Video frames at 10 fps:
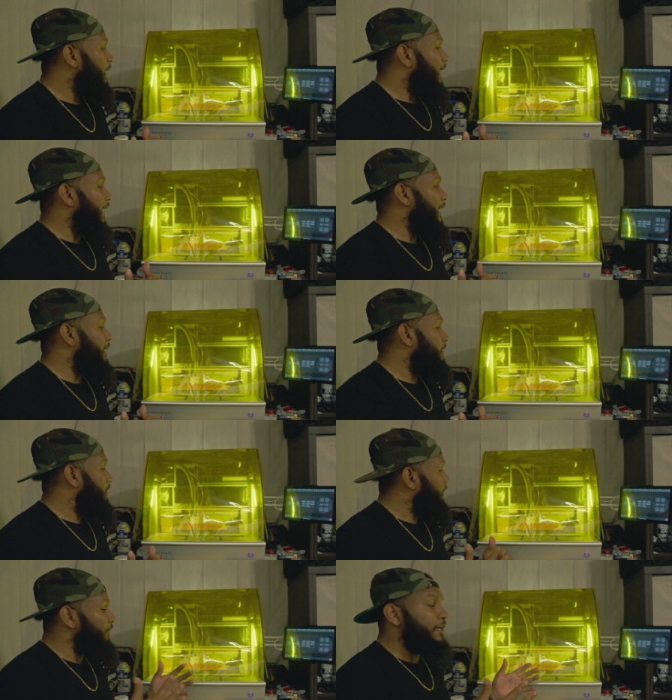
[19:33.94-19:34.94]
And
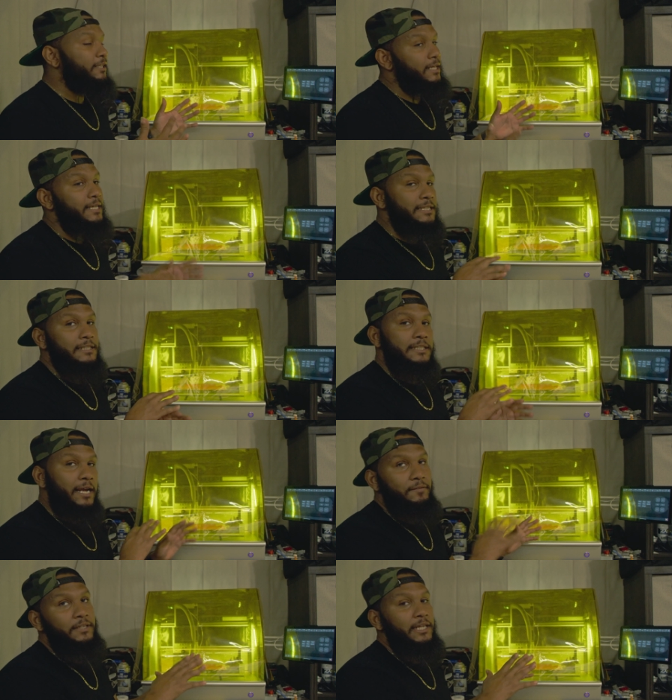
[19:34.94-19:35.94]
the funny thing is
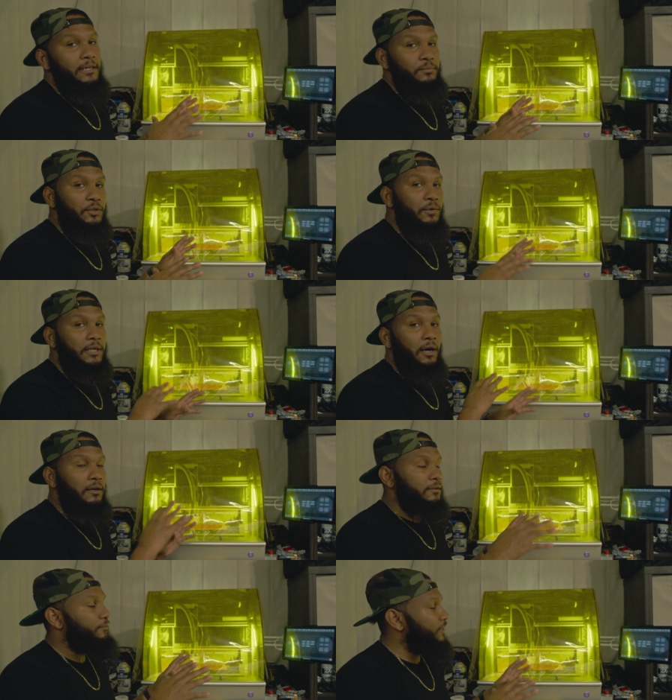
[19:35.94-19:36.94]
everything I'm doing,
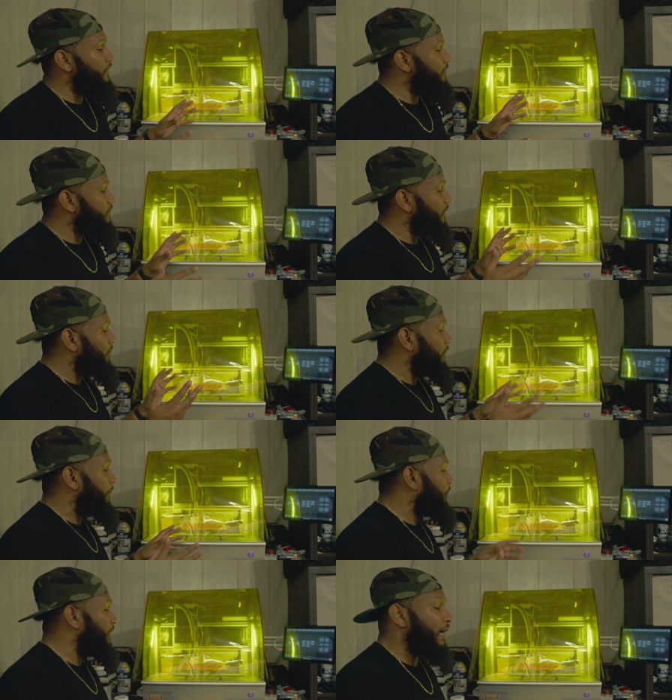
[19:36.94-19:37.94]
all the videos that I'm going
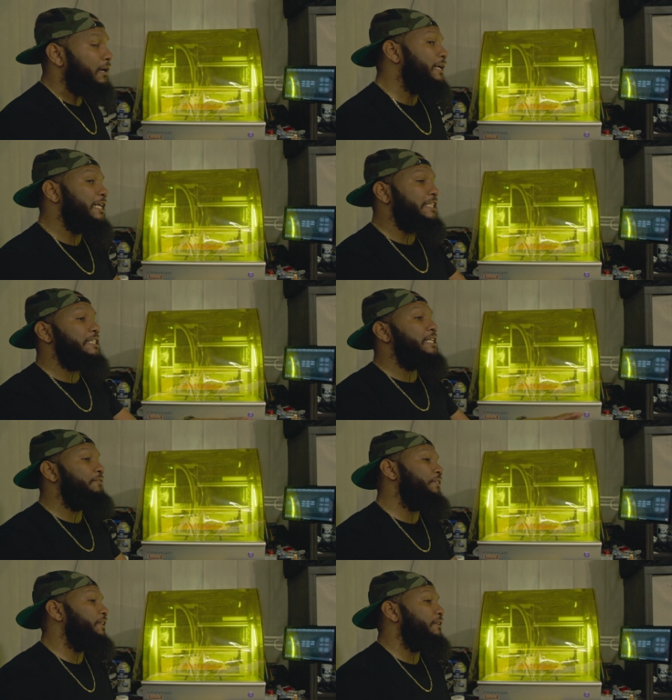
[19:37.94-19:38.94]
to be putting out isn't
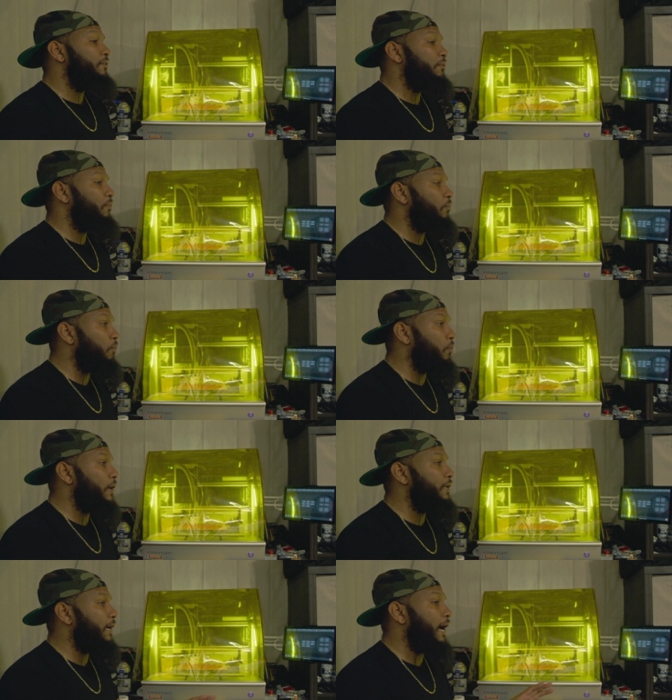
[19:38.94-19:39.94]
even
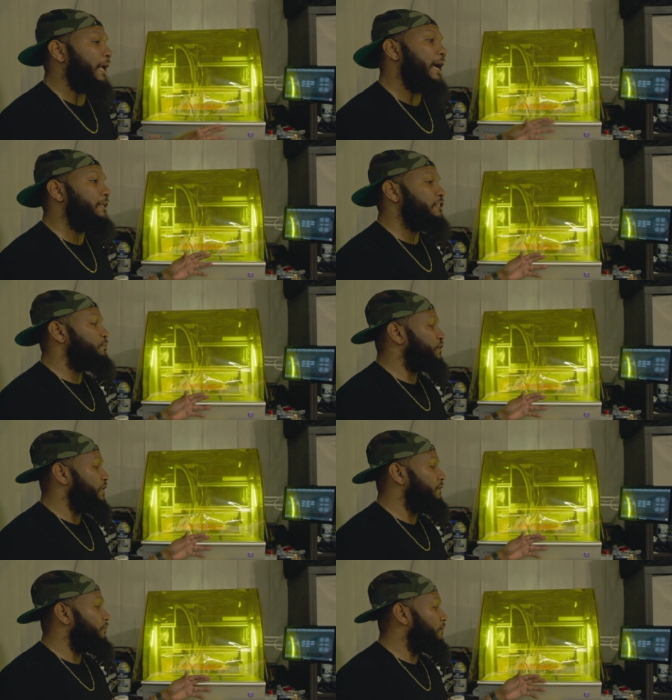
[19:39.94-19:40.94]
what I got this
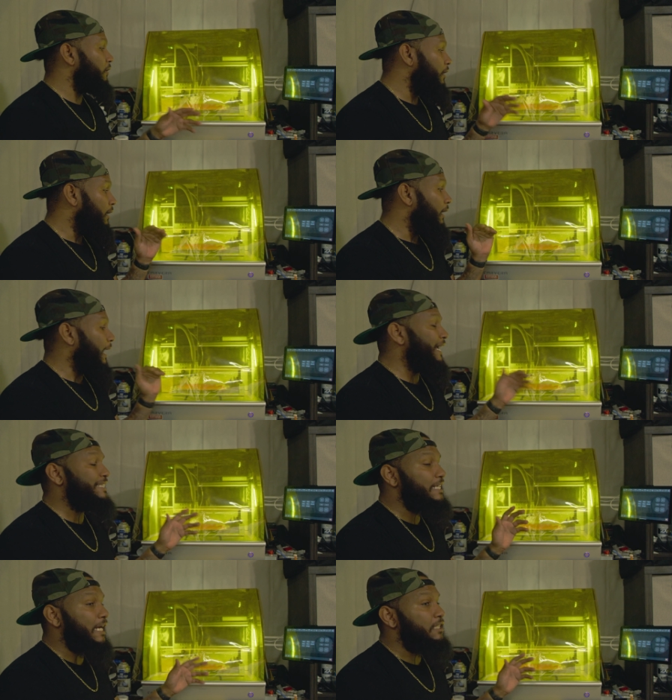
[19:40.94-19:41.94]
machine for. I
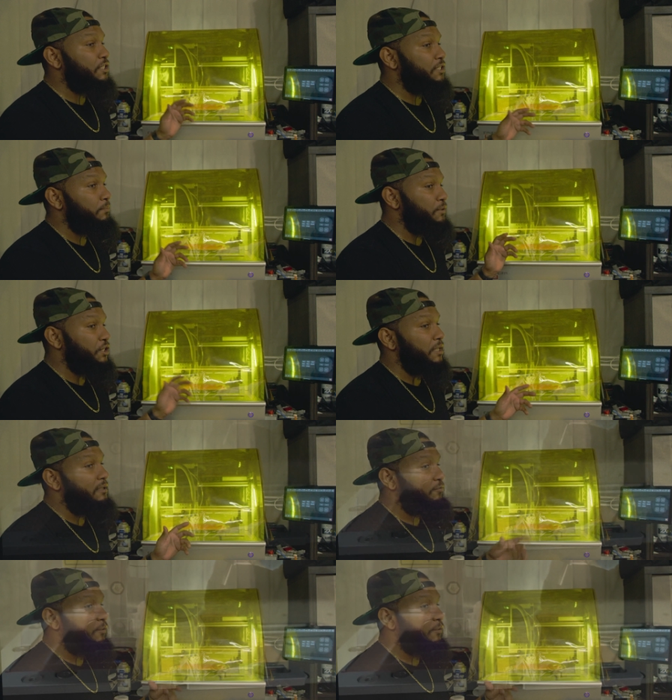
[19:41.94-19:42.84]
actually got this machine for